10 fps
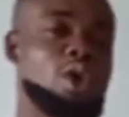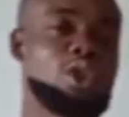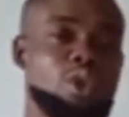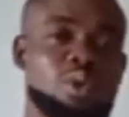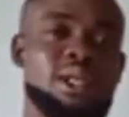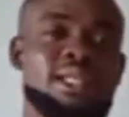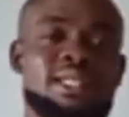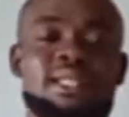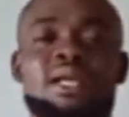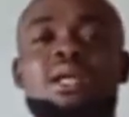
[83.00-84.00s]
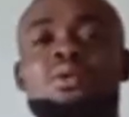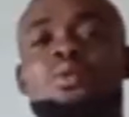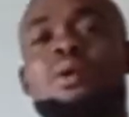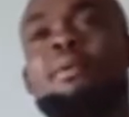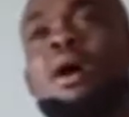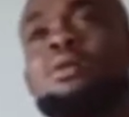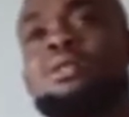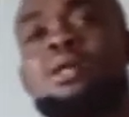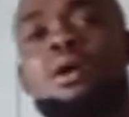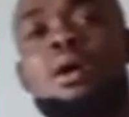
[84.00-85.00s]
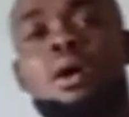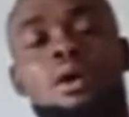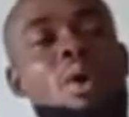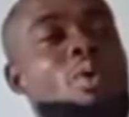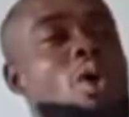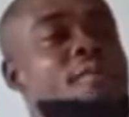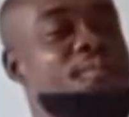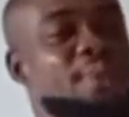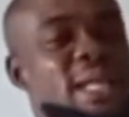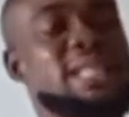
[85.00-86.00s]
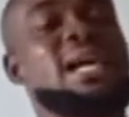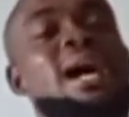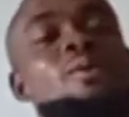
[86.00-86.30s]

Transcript: call units, to know about what we call physical